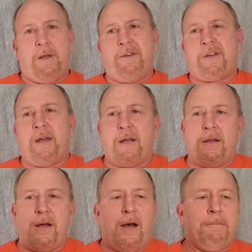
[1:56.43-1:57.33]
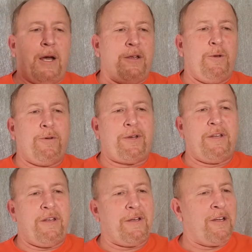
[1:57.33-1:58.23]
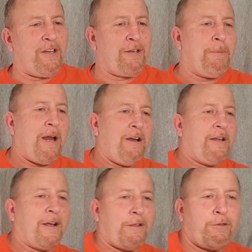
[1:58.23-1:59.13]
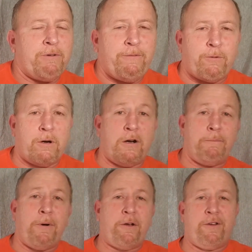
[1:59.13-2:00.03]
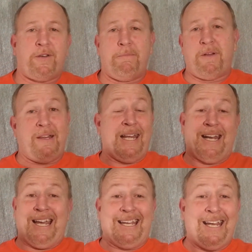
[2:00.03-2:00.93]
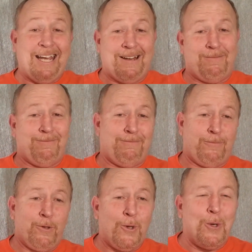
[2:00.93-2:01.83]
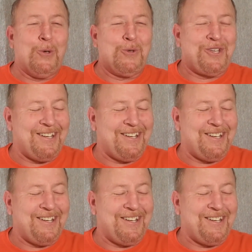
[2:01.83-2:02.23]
It's like, I'm not used to spending like $300-400 on something that I can't use.